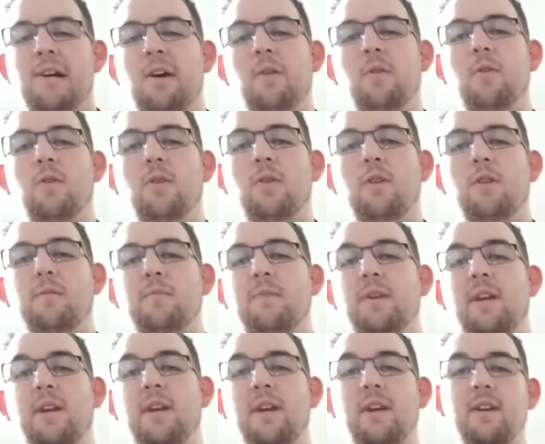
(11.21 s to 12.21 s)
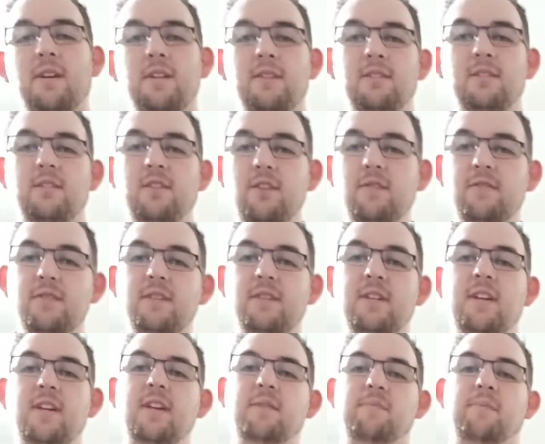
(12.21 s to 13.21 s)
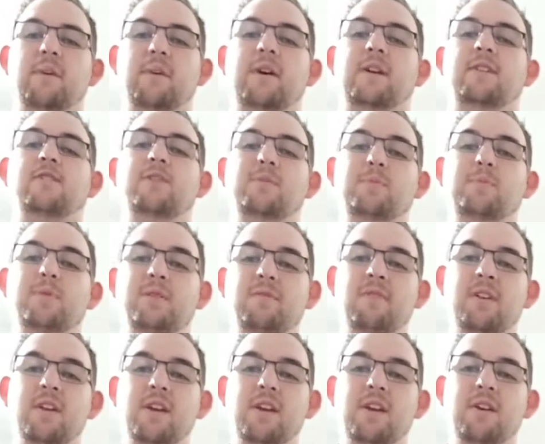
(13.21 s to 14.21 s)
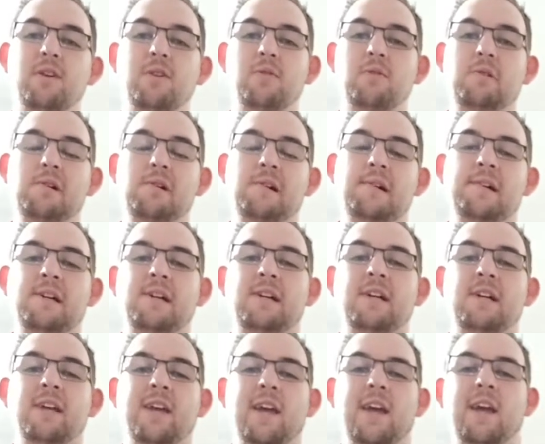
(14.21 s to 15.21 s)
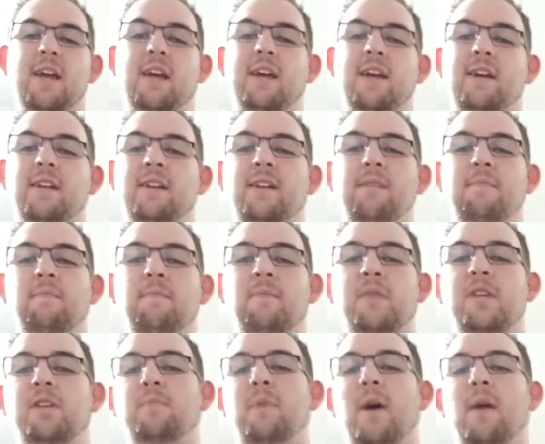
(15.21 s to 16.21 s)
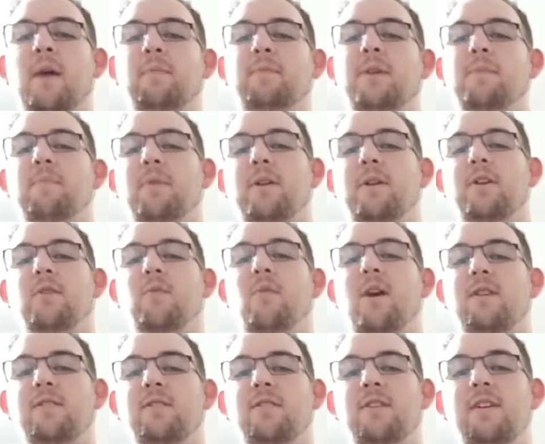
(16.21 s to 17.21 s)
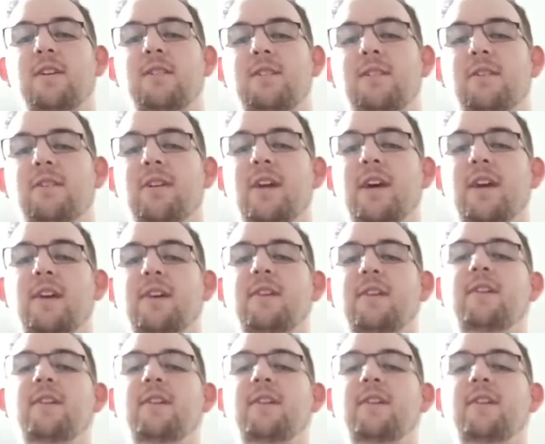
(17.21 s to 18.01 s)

or because you've seen my Gibson video and this popped up under watch this and you're like,